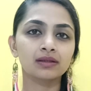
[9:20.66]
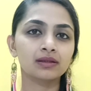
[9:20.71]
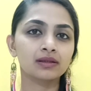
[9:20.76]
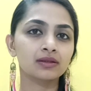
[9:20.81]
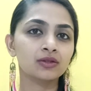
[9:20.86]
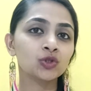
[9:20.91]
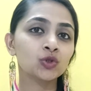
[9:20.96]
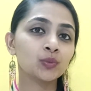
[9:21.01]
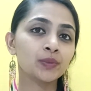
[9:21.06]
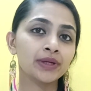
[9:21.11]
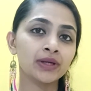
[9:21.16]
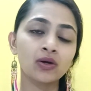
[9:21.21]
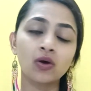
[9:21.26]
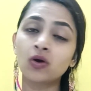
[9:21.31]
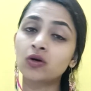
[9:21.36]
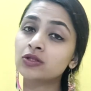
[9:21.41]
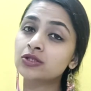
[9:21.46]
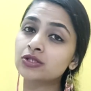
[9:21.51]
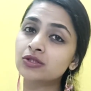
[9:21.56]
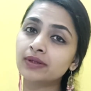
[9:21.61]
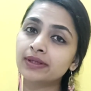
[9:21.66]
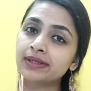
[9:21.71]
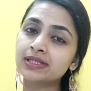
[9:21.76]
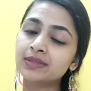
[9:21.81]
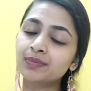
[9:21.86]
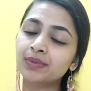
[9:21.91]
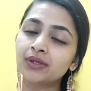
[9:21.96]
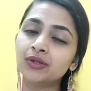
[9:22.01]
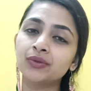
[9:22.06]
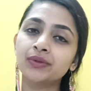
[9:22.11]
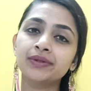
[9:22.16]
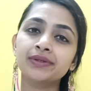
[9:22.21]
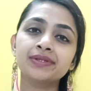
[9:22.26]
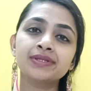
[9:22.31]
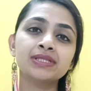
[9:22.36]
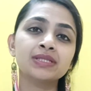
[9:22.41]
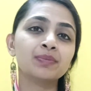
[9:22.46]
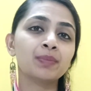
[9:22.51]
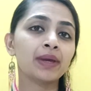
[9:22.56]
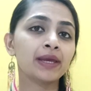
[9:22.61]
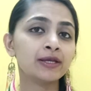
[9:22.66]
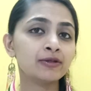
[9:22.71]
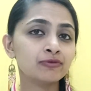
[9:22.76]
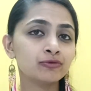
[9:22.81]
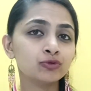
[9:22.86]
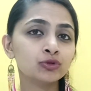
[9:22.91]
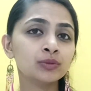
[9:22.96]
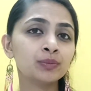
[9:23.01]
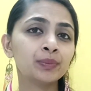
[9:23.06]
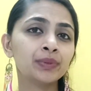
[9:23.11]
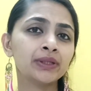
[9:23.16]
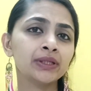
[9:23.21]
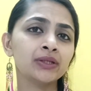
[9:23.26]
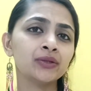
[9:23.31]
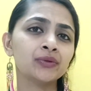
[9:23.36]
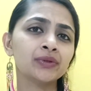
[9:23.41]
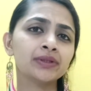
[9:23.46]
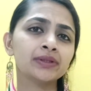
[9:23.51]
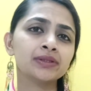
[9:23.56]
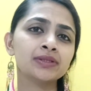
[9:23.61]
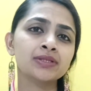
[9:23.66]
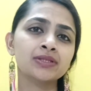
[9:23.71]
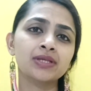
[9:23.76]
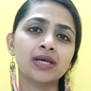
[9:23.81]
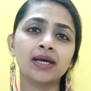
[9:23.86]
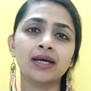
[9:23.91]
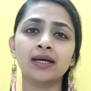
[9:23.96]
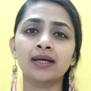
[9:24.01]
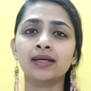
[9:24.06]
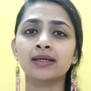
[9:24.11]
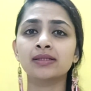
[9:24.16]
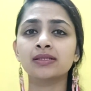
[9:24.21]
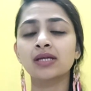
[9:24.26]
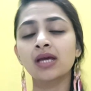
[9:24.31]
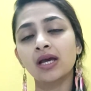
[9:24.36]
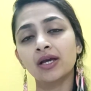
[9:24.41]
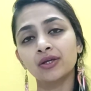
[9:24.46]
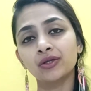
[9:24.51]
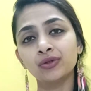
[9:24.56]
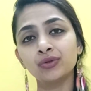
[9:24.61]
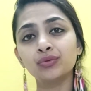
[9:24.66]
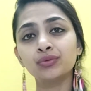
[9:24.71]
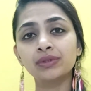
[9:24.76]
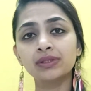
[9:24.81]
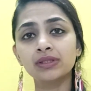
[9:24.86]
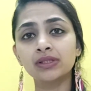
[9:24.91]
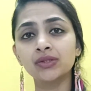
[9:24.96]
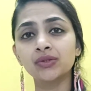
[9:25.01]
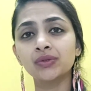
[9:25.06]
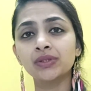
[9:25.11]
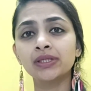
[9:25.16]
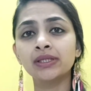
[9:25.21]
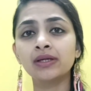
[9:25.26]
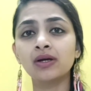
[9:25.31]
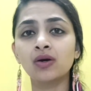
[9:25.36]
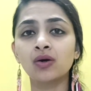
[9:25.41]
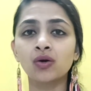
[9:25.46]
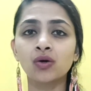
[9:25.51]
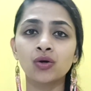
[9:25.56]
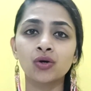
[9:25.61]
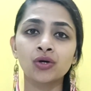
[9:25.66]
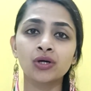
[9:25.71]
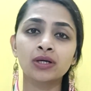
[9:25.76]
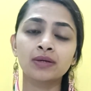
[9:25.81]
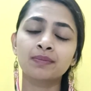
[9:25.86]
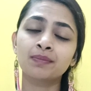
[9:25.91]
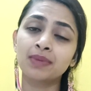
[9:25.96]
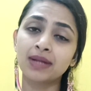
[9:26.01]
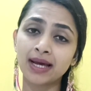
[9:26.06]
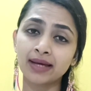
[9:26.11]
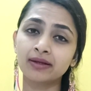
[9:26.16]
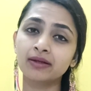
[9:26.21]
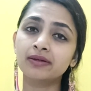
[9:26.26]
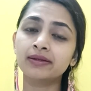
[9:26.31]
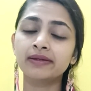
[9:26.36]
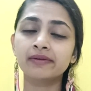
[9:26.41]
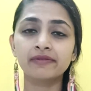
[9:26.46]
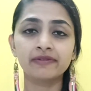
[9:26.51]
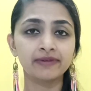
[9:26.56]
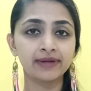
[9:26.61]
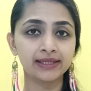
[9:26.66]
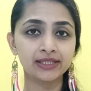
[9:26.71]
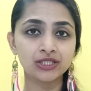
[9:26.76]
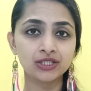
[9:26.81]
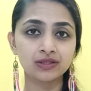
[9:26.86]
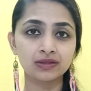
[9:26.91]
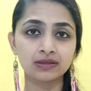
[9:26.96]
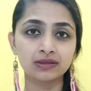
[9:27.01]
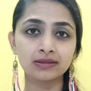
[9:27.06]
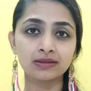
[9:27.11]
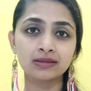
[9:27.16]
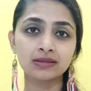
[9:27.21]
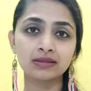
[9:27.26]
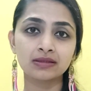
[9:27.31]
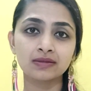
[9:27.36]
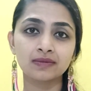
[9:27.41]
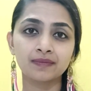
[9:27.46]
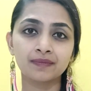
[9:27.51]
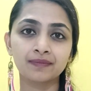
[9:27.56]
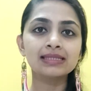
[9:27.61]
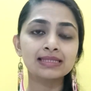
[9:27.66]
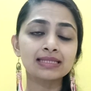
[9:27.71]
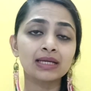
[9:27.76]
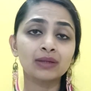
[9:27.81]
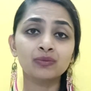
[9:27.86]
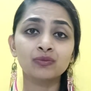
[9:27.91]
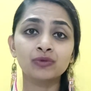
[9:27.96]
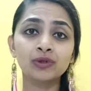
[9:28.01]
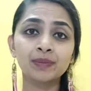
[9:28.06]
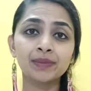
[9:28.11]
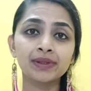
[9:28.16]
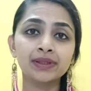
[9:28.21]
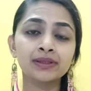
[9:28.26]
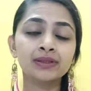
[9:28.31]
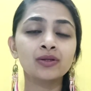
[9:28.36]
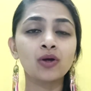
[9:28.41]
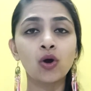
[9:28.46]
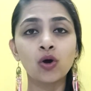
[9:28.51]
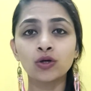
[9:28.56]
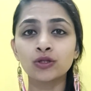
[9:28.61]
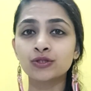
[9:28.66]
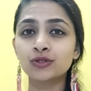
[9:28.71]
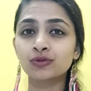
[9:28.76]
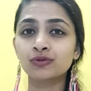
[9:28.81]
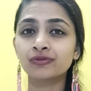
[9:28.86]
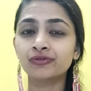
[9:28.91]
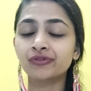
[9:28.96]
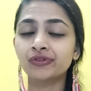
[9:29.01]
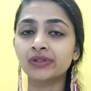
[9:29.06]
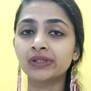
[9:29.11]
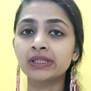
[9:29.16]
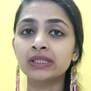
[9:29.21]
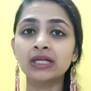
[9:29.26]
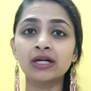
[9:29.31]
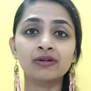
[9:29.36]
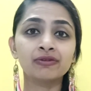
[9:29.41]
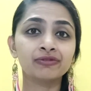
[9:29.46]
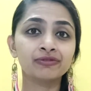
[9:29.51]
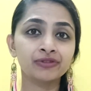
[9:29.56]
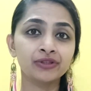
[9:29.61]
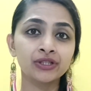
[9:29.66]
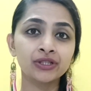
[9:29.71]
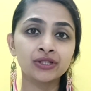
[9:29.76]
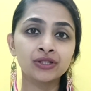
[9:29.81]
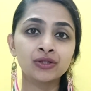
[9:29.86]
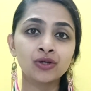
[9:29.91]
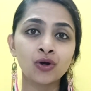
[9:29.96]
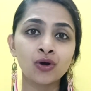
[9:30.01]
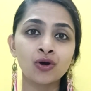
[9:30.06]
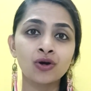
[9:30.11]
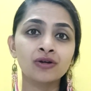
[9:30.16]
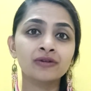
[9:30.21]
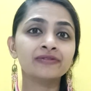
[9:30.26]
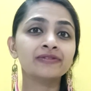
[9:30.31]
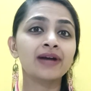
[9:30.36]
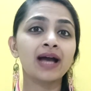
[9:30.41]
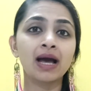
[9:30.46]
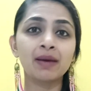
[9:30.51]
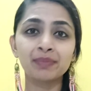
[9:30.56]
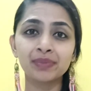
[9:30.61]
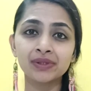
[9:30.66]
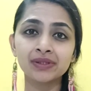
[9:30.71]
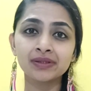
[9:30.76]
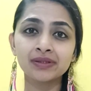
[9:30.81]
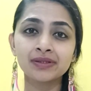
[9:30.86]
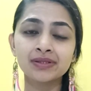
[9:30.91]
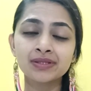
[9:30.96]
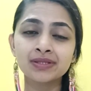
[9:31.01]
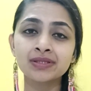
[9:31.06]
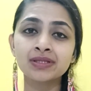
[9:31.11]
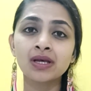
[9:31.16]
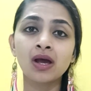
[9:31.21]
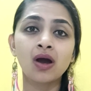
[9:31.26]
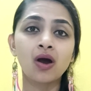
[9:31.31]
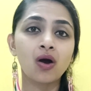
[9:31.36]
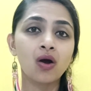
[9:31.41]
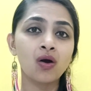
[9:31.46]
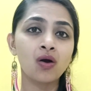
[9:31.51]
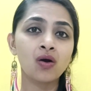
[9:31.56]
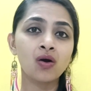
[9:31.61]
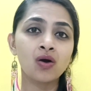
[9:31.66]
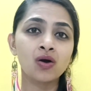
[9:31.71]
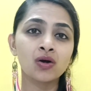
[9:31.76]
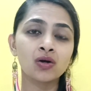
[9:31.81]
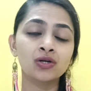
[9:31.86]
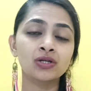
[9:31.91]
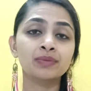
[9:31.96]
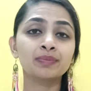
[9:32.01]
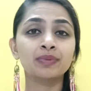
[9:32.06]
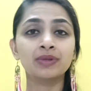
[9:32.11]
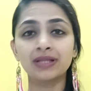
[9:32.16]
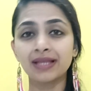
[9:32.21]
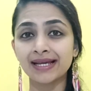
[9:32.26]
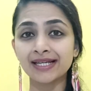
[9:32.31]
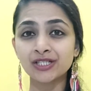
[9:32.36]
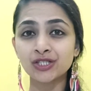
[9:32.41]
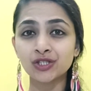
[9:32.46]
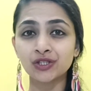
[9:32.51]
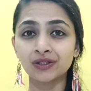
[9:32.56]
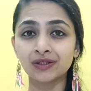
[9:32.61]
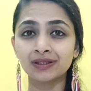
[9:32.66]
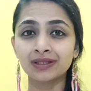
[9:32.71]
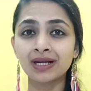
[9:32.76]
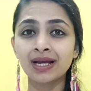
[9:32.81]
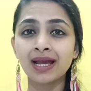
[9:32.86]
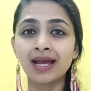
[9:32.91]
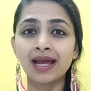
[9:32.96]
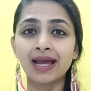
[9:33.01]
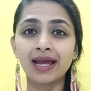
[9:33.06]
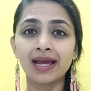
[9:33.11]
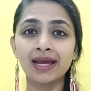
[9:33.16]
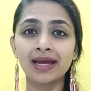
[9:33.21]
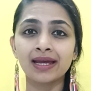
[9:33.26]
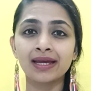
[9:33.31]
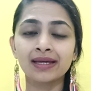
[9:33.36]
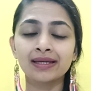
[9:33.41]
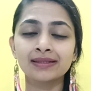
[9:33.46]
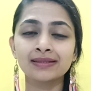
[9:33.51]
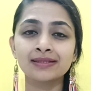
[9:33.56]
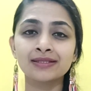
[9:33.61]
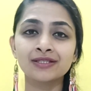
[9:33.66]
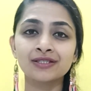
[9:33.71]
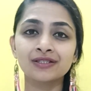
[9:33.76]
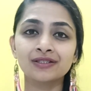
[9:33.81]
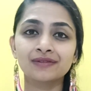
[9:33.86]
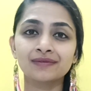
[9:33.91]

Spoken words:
You may also experience painful periods and urinary or bladder infections. Some women also feel a fear of happiness or pleasure and